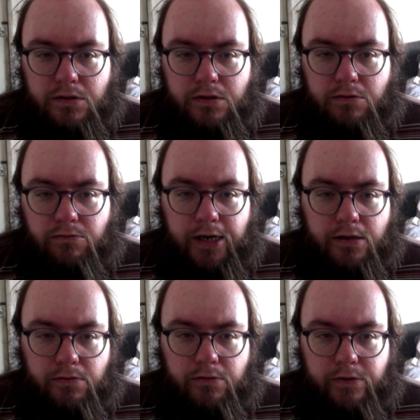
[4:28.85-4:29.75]

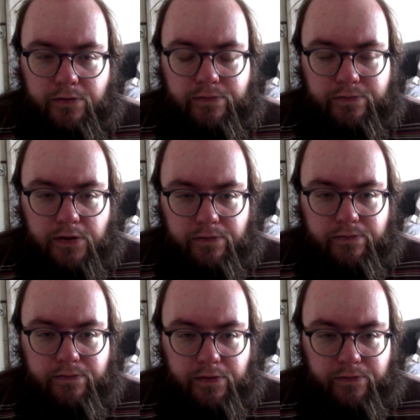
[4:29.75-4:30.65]
The
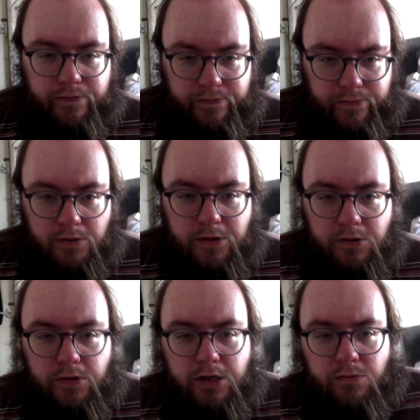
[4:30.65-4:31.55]
fundamental
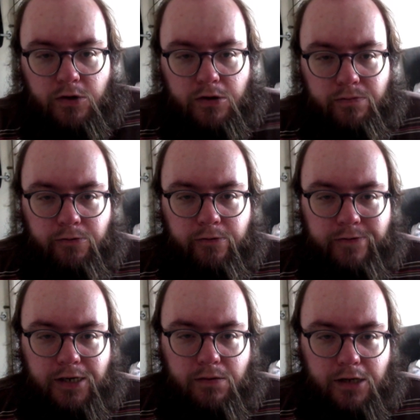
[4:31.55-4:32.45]
reason why I put up a
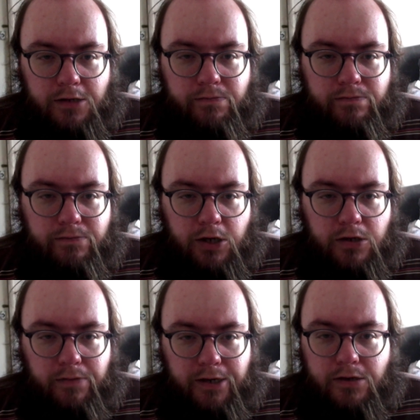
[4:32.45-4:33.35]
video is because
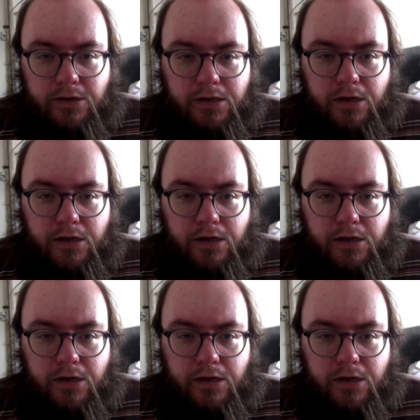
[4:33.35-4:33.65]
I'm interested.